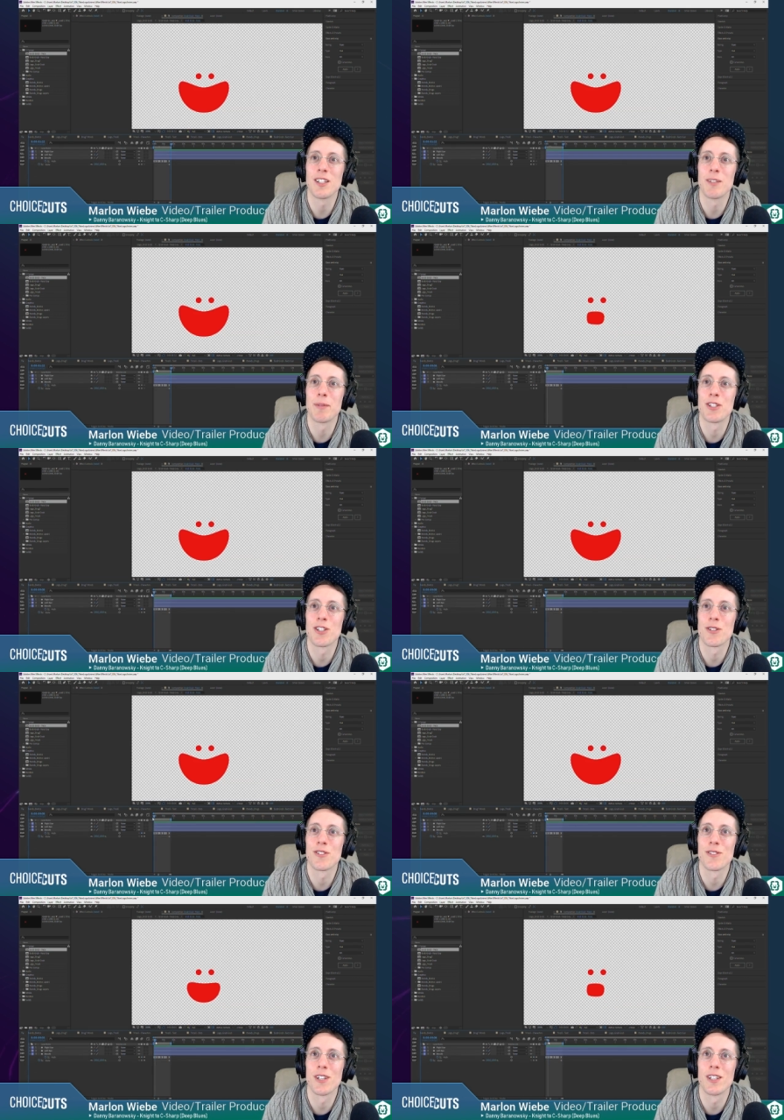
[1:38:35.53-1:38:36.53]
bit of juice
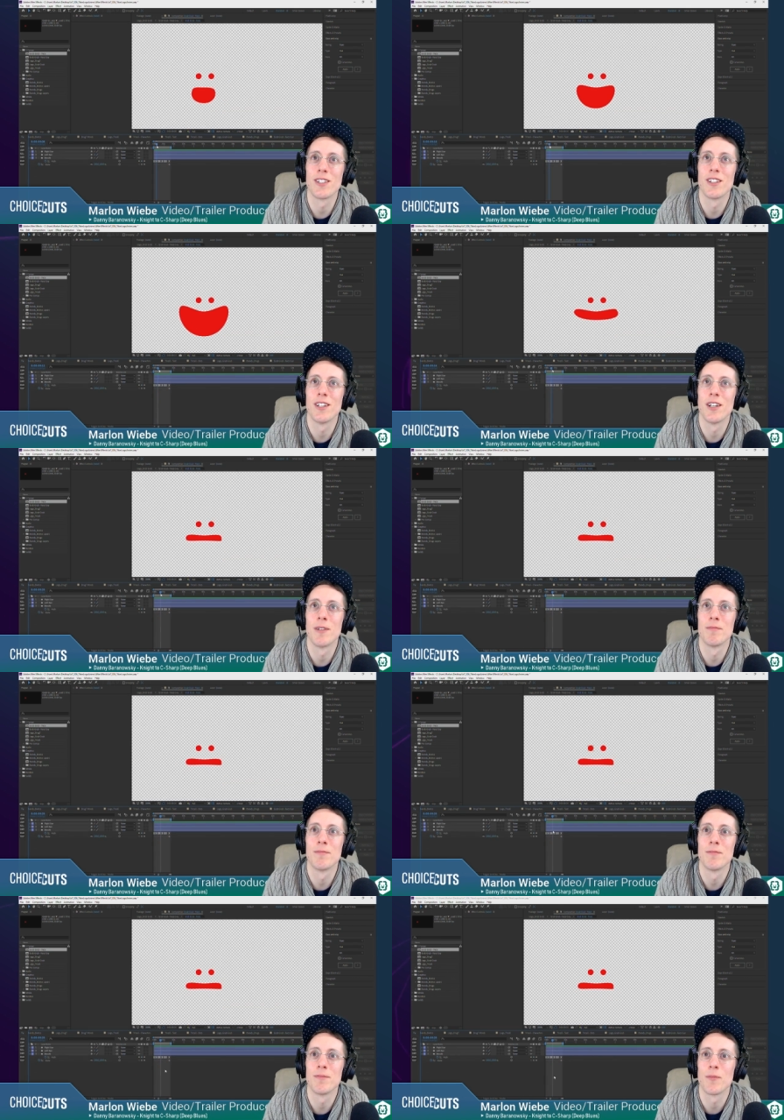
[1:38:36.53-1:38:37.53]
to it.
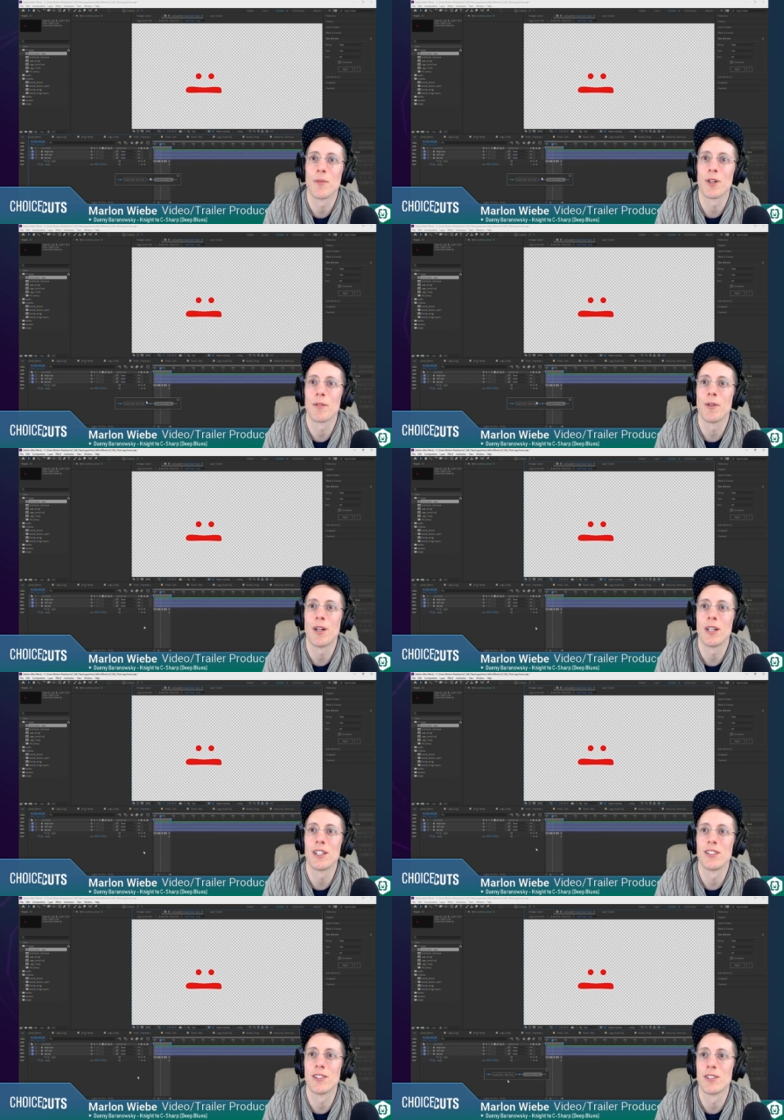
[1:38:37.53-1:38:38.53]
What I want to
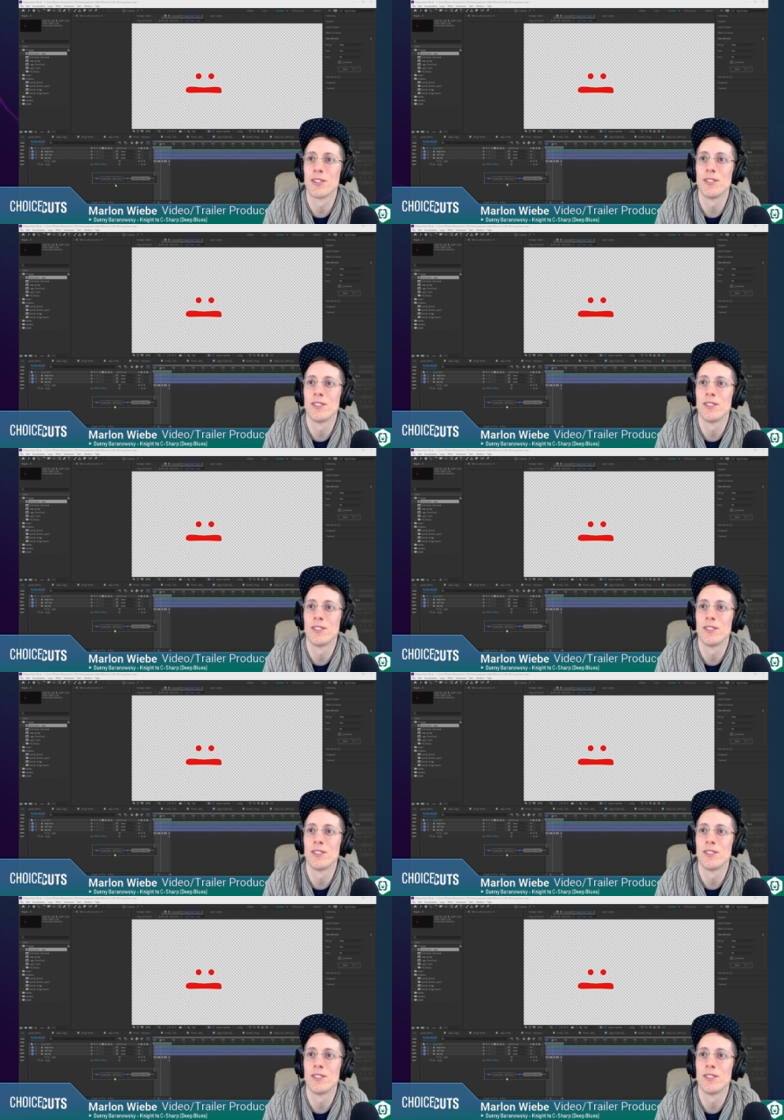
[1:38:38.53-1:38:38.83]
do.